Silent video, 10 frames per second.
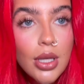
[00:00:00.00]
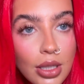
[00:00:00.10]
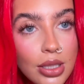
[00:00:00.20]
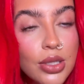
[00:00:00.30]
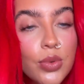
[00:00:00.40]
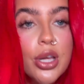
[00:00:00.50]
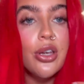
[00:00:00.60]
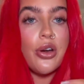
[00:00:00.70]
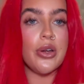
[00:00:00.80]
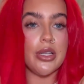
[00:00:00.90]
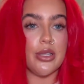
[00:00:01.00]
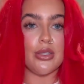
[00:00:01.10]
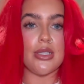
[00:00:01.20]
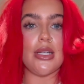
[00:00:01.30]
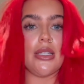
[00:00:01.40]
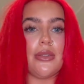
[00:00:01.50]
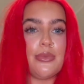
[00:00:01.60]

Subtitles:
This is what it currently looks like.